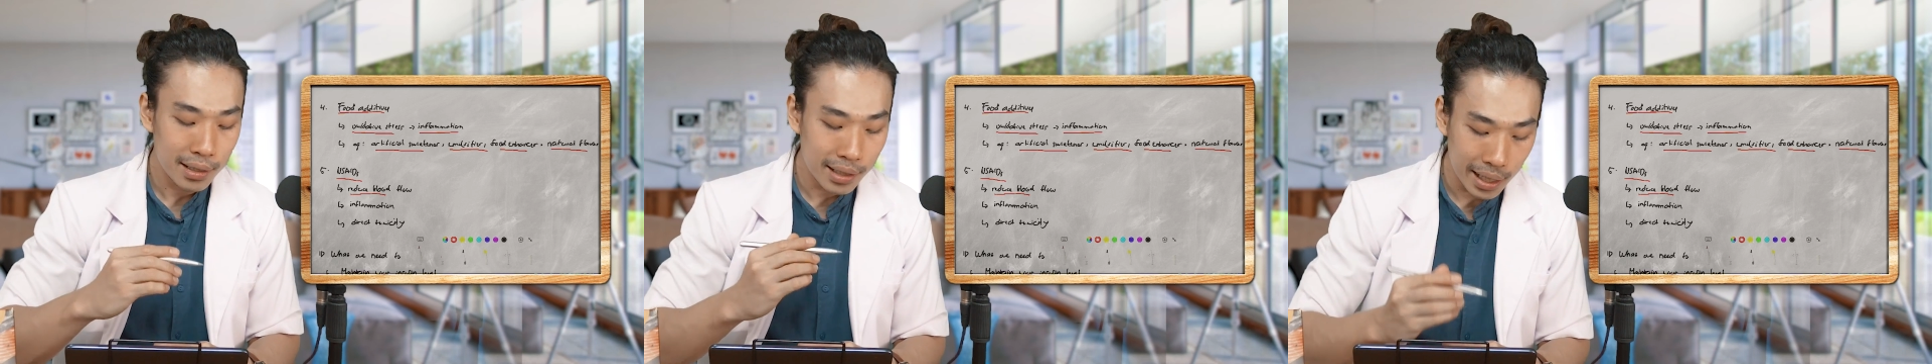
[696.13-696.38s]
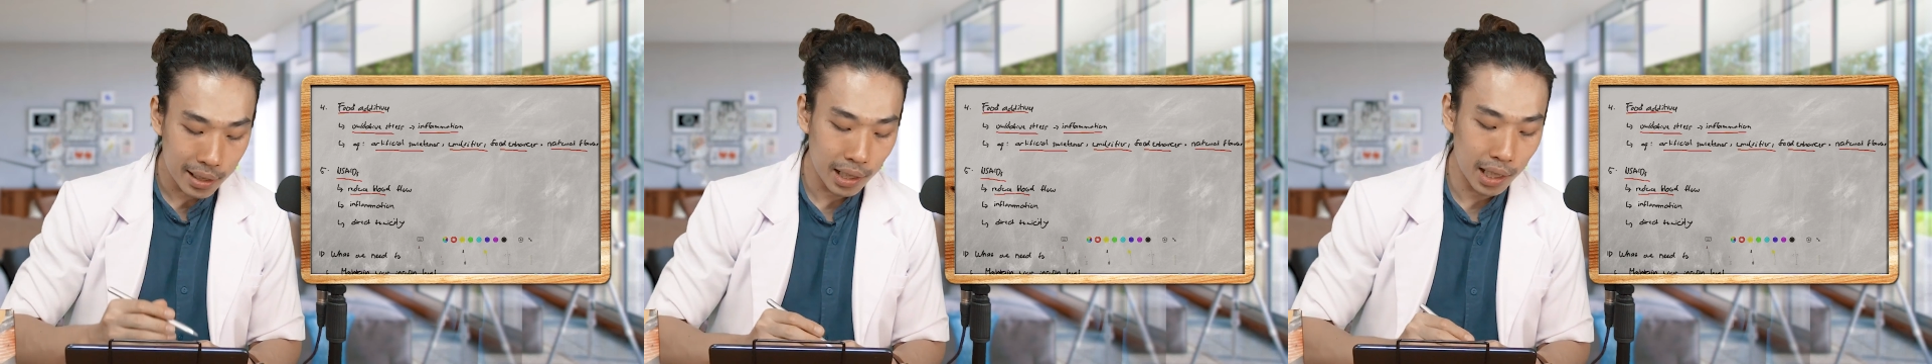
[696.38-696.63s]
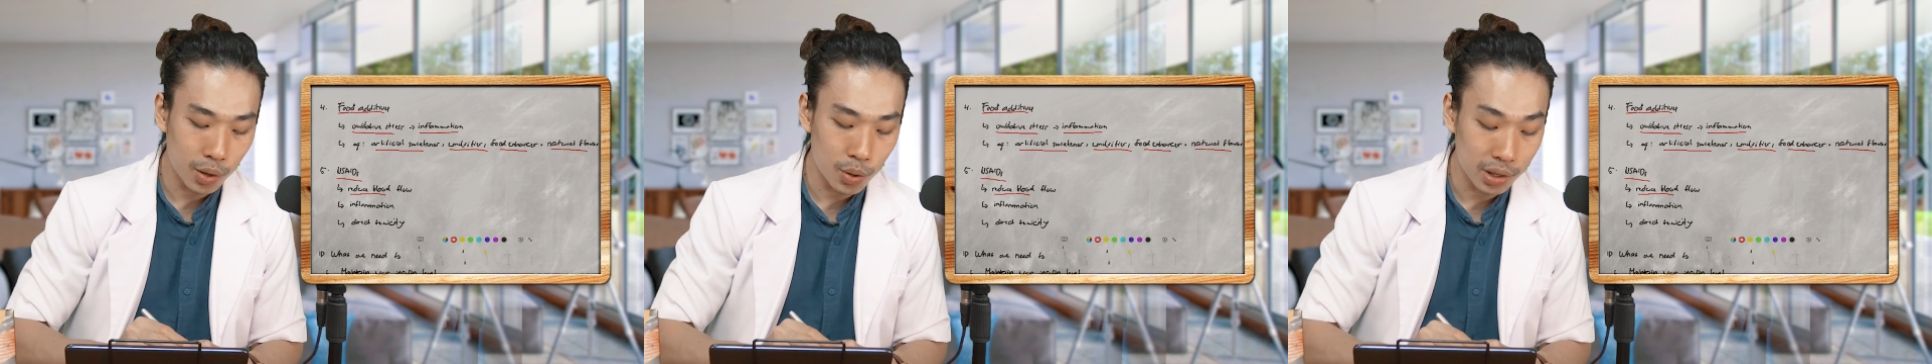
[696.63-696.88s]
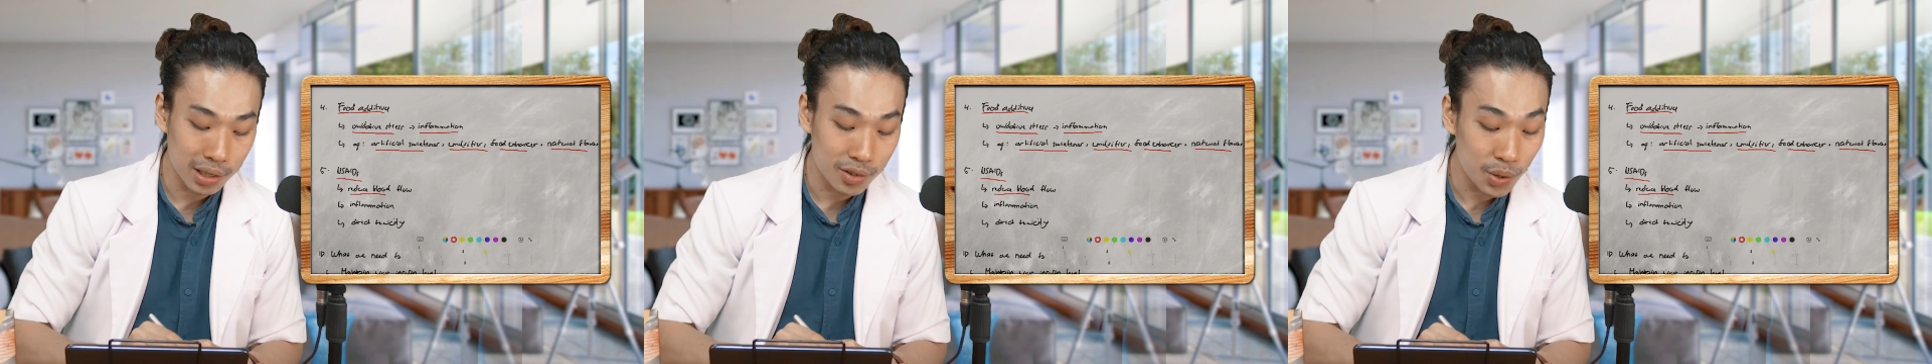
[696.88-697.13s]
Then it
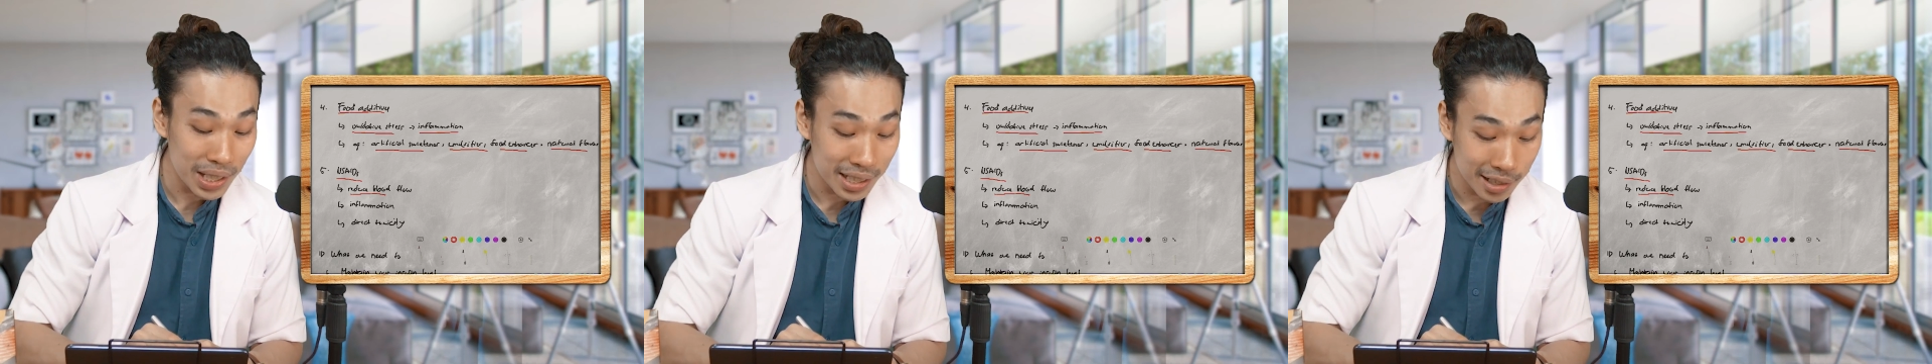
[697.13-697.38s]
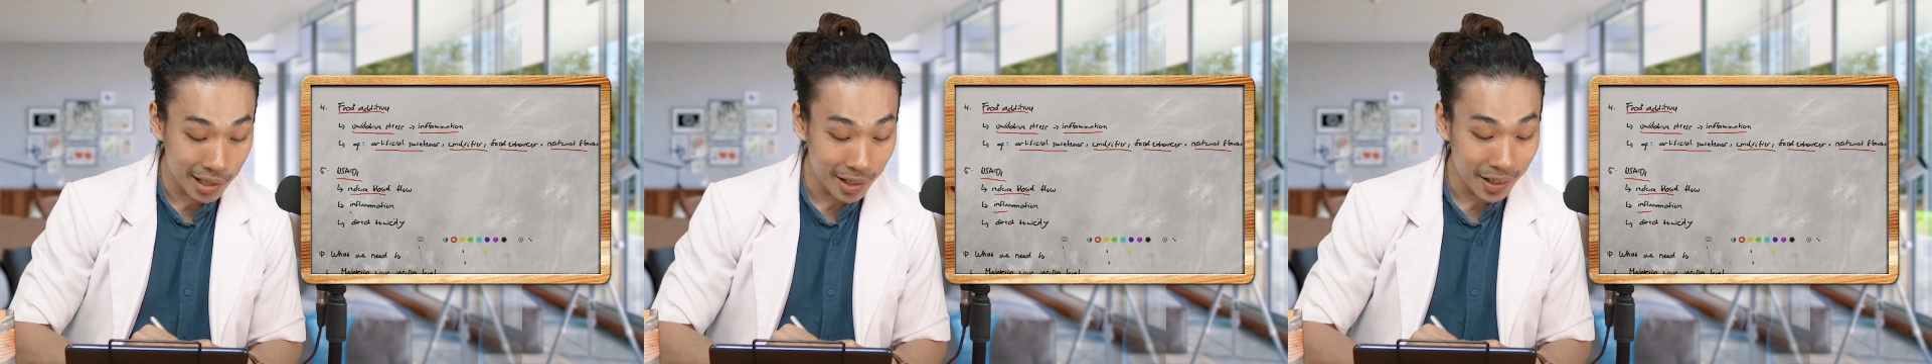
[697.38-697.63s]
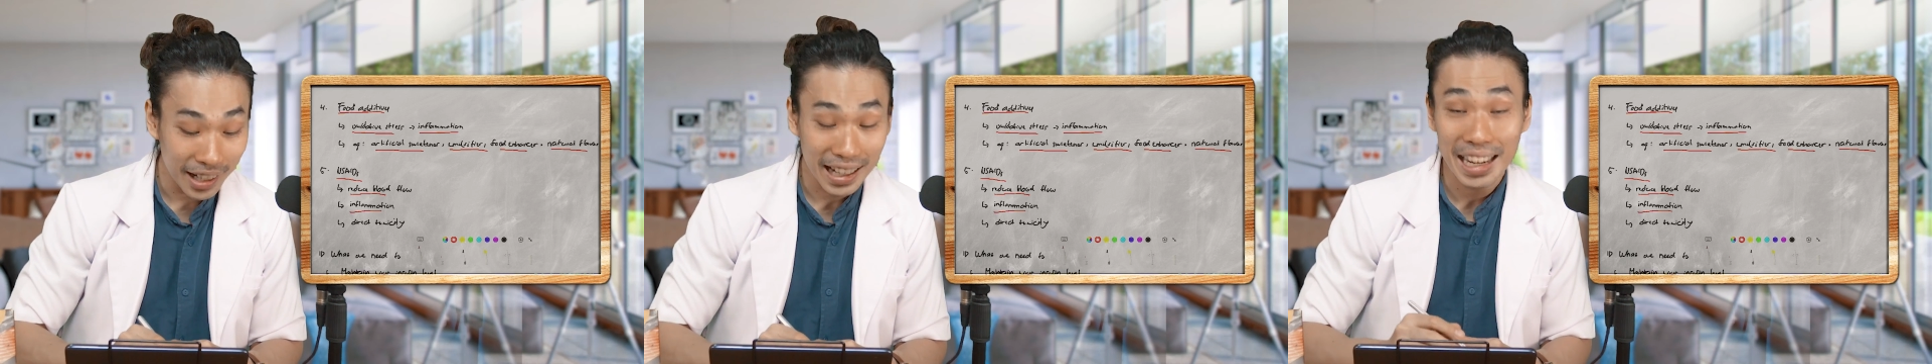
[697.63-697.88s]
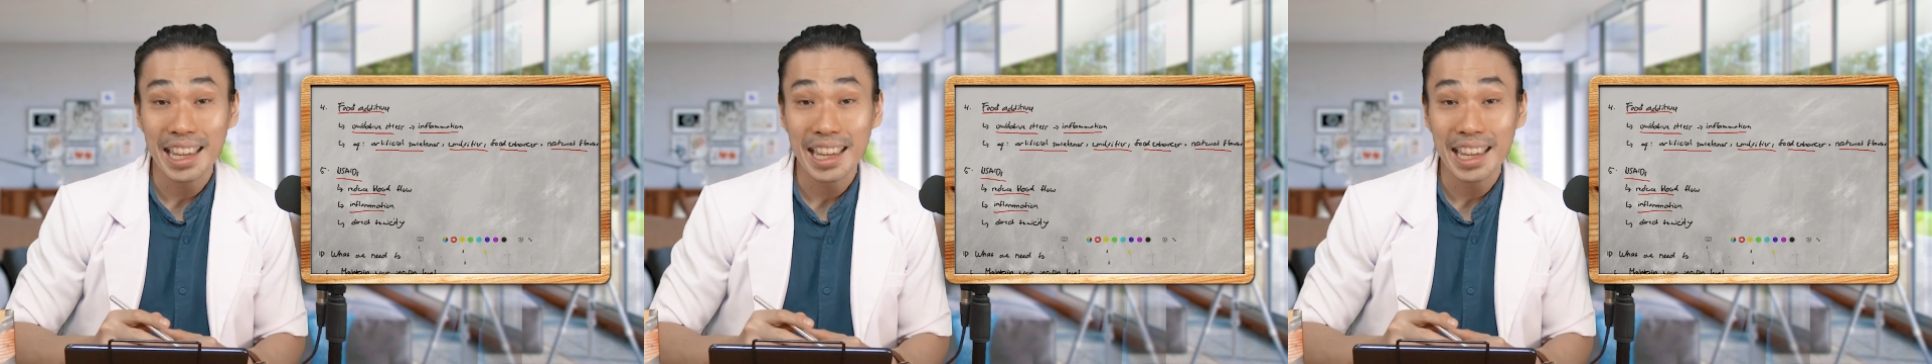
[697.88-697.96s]
could trigger